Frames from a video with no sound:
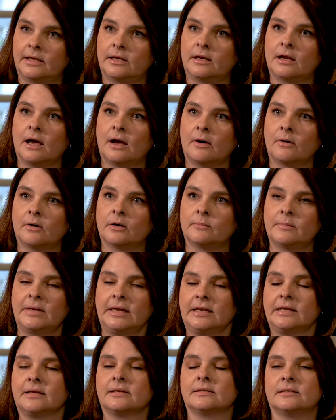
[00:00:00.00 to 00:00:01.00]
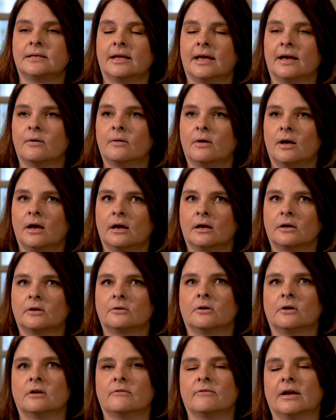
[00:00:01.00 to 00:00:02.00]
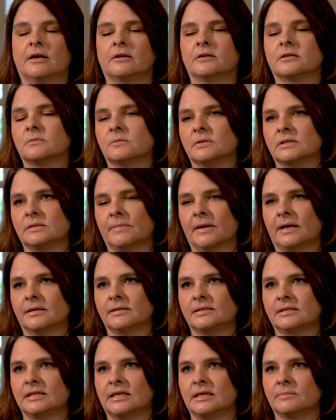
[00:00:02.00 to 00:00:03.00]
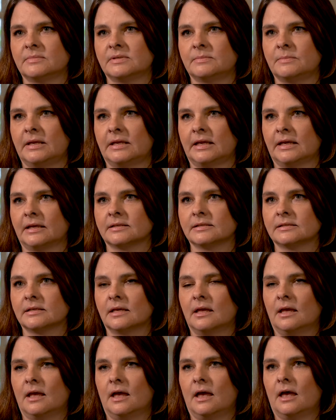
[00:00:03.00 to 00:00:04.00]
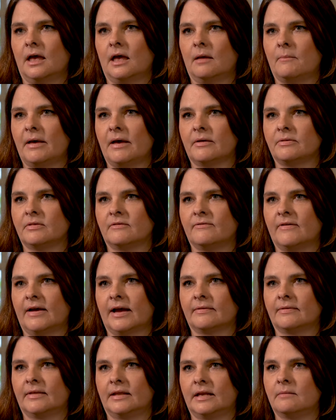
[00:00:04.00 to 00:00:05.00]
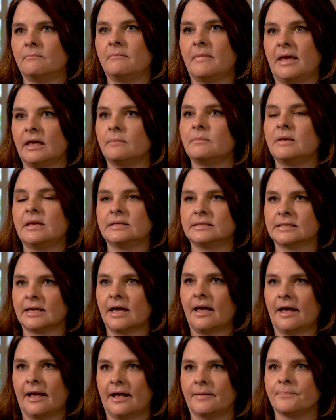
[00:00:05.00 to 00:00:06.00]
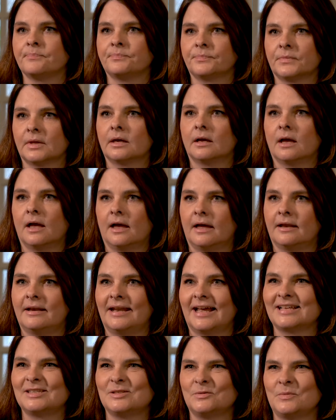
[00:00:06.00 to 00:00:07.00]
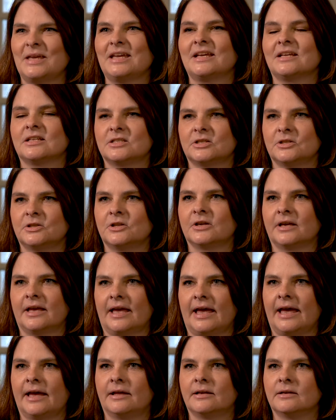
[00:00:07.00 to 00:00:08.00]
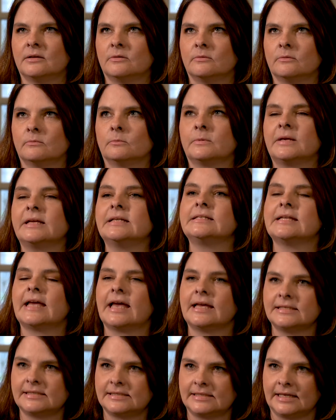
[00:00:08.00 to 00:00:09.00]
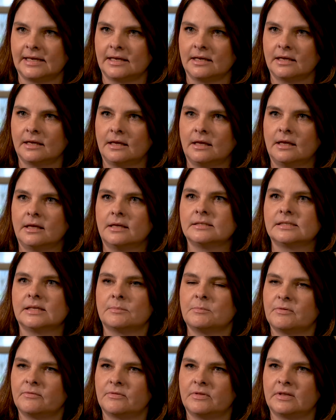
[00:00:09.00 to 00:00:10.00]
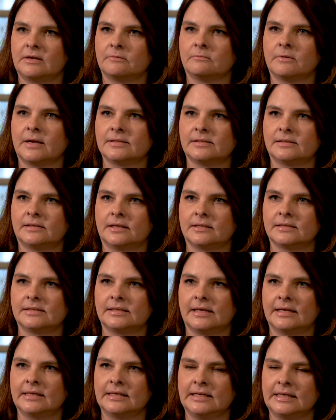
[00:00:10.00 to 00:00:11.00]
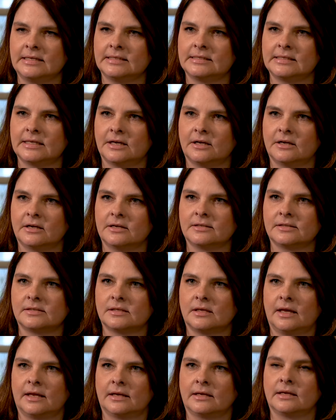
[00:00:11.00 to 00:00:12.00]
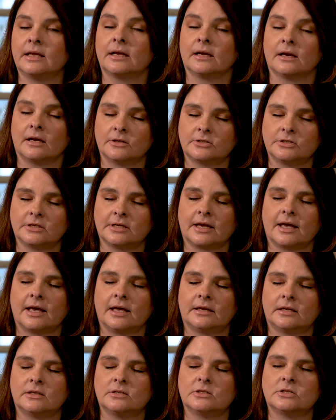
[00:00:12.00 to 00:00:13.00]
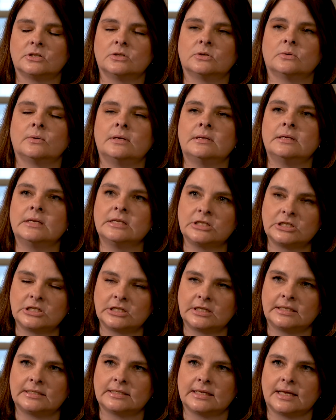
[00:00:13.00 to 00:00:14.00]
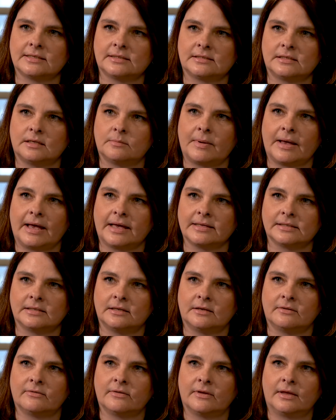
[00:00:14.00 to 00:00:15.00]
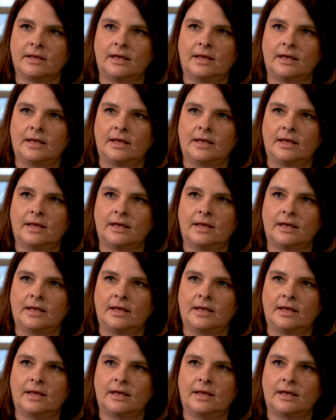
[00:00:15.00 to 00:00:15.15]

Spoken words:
in our meetings now, our coronavirus response teams meetings, about the fact that it may be time next week to look at retesting some of the residents in Terrace and in Country Cottage who initially tested positive